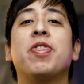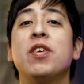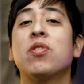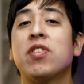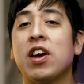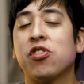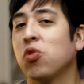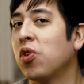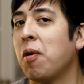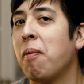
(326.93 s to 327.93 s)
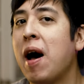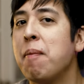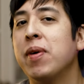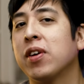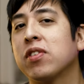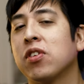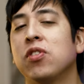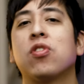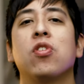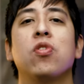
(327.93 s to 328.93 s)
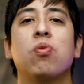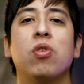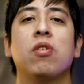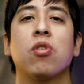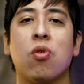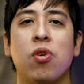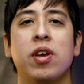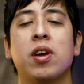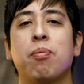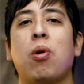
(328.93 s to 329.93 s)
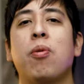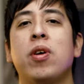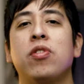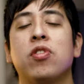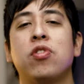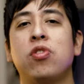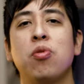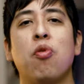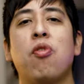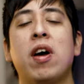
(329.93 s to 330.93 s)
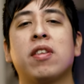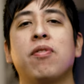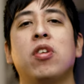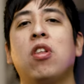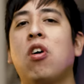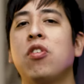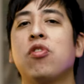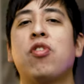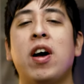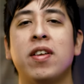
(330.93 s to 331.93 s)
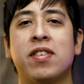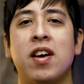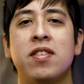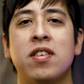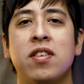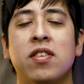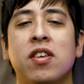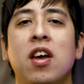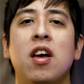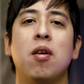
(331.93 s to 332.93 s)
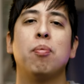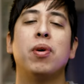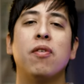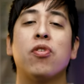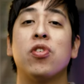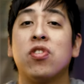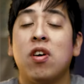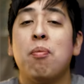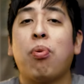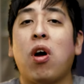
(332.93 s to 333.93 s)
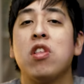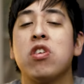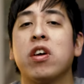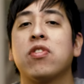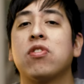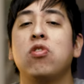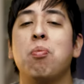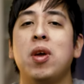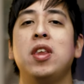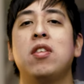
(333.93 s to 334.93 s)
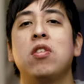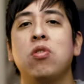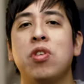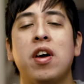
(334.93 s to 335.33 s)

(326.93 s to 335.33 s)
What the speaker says: This was actually one of my biggest concerns when recording in ProRes, just due to the fact of the large file sizes. But for some projects, you may need to do